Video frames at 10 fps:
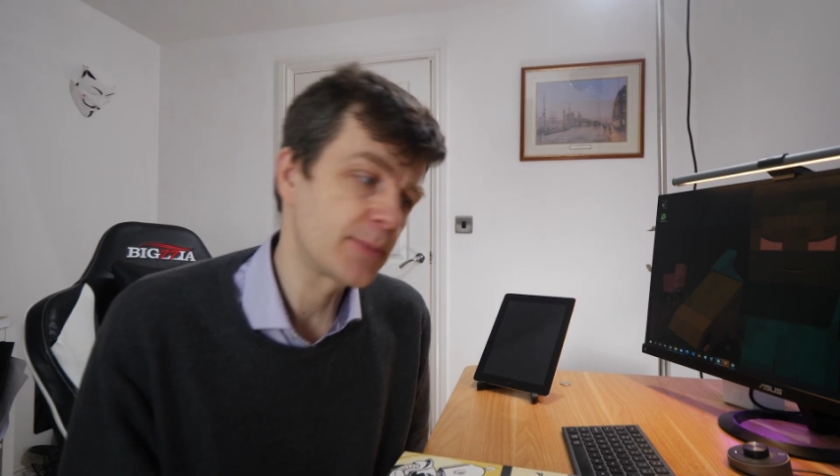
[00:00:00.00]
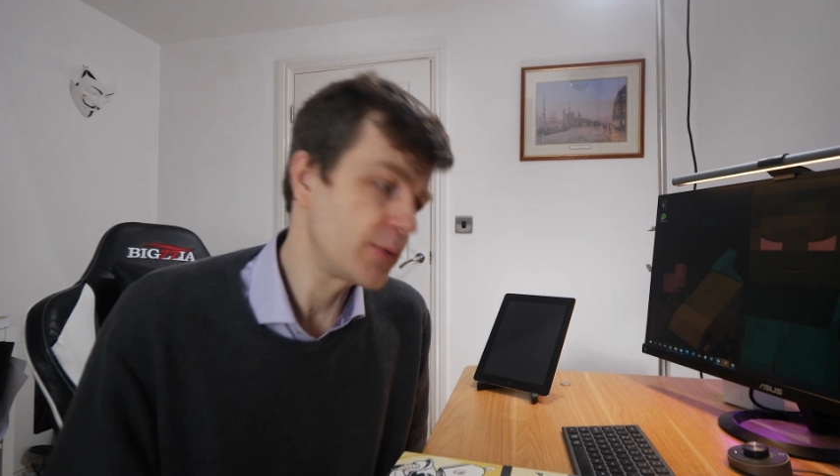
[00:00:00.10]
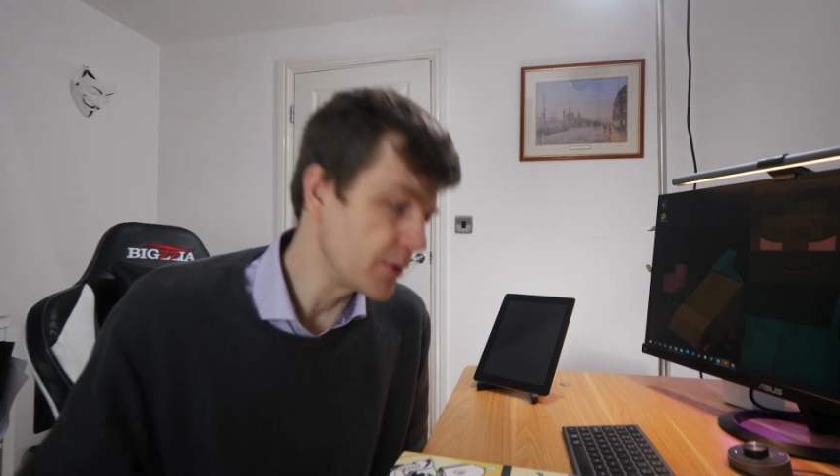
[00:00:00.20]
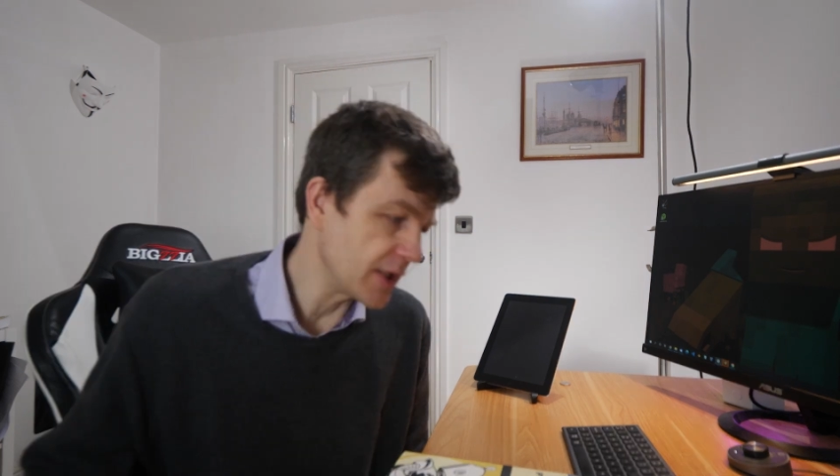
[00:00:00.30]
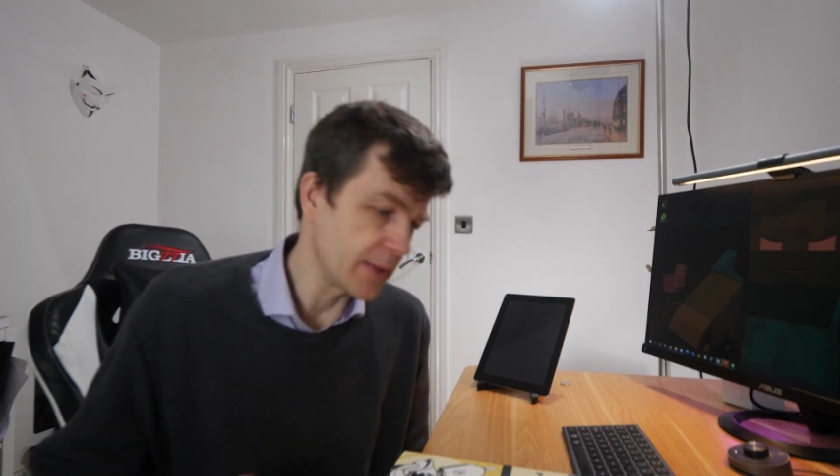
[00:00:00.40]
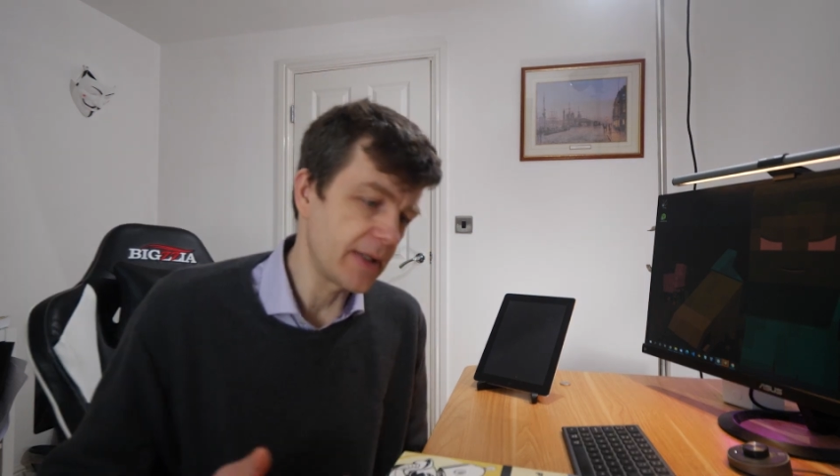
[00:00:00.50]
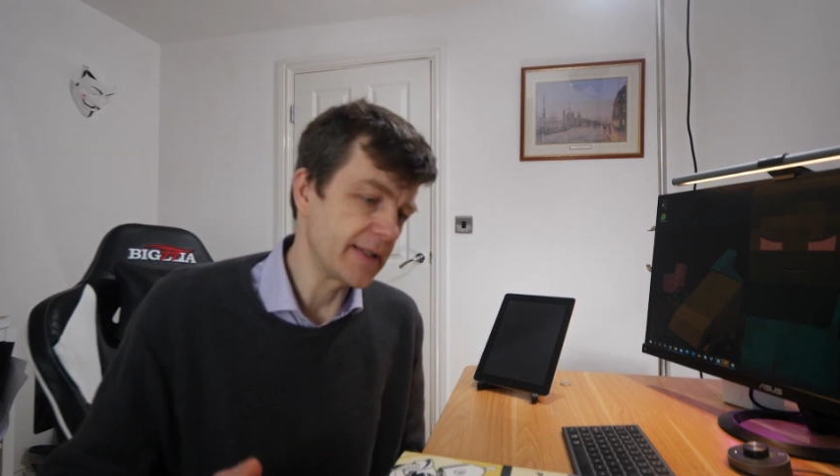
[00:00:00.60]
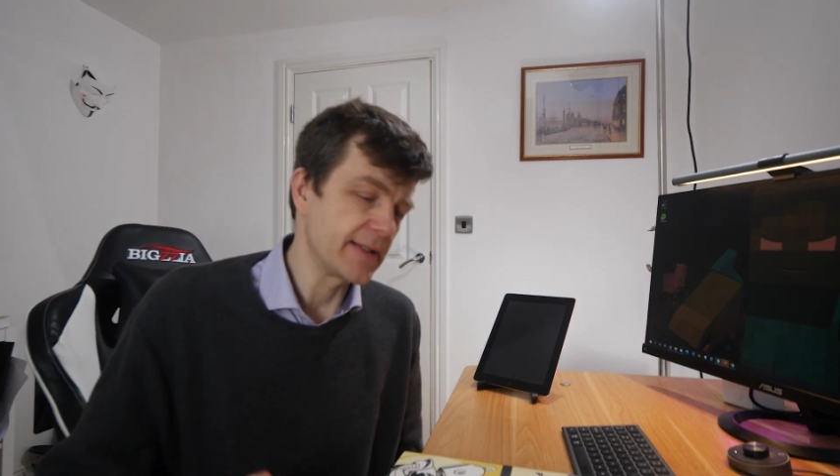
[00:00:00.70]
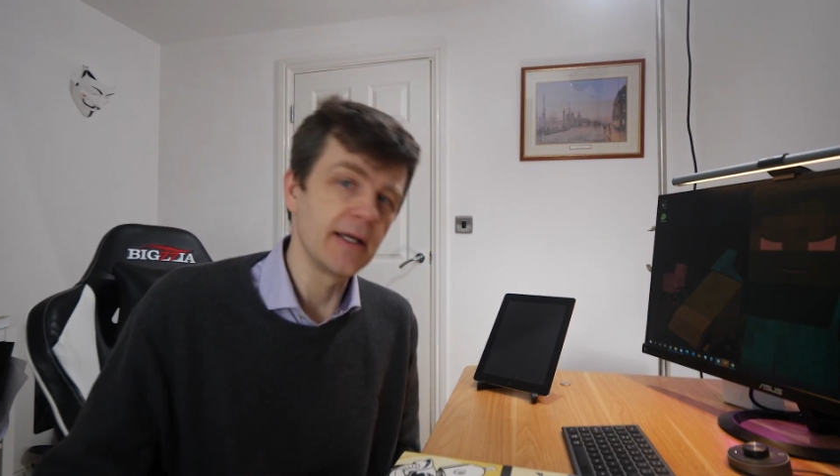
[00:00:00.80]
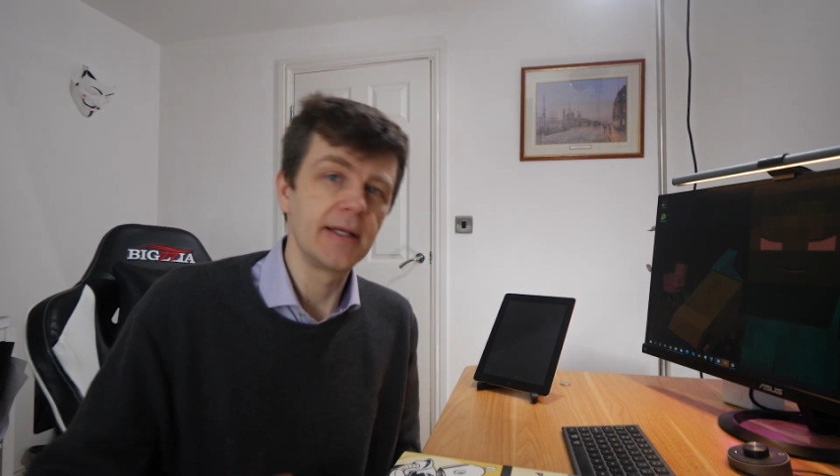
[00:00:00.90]

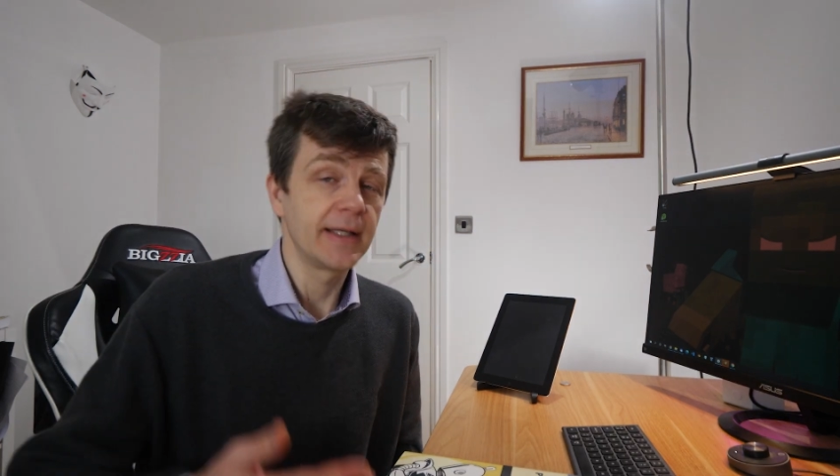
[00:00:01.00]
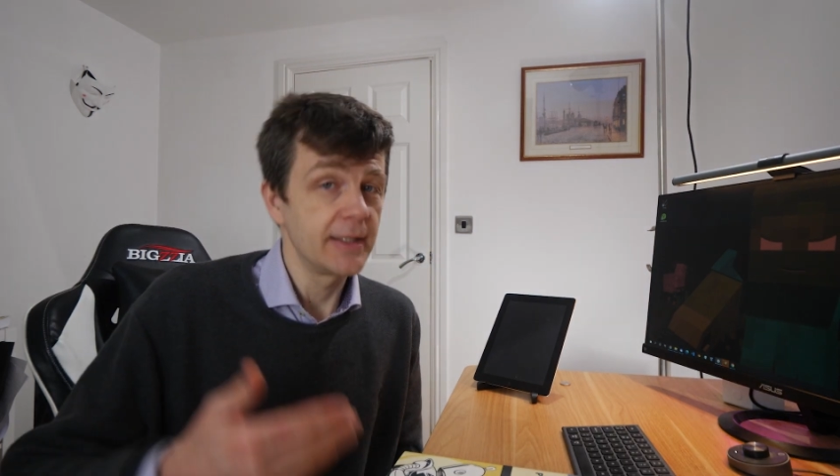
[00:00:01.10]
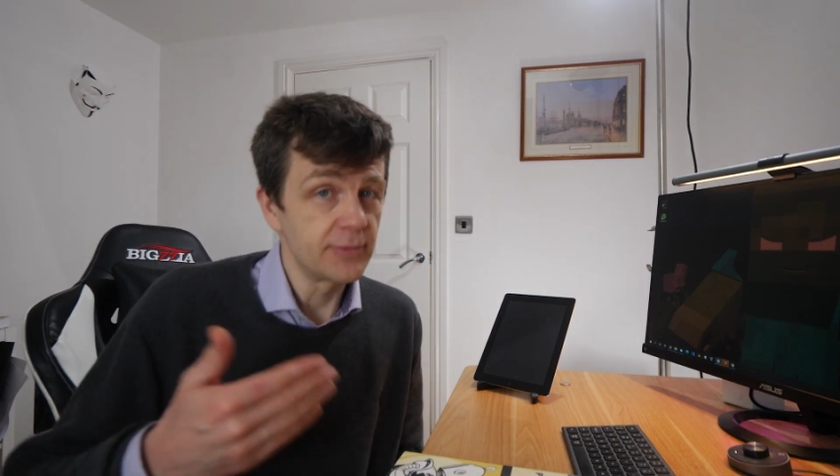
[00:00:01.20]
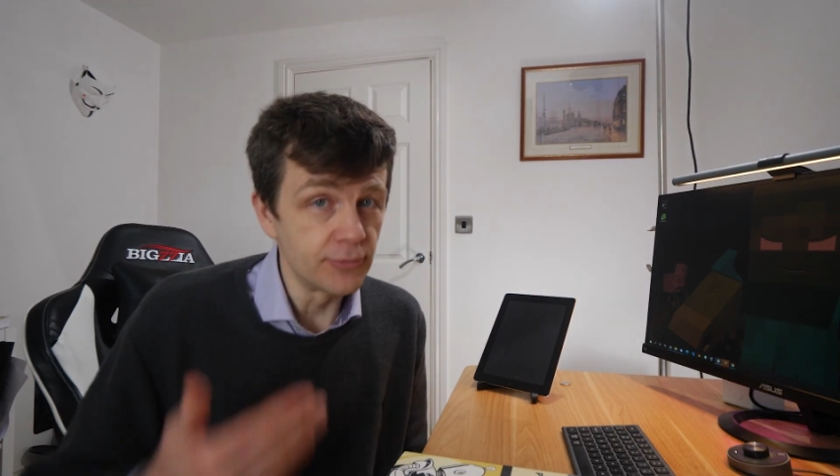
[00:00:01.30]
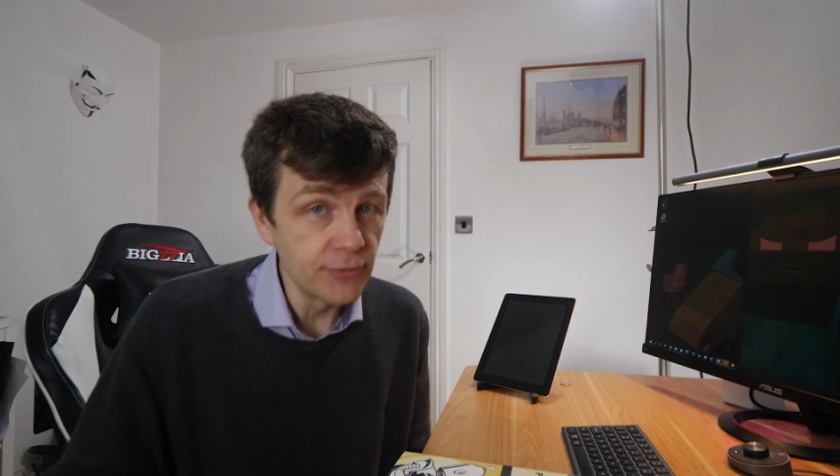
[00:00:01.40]
Project-based learning is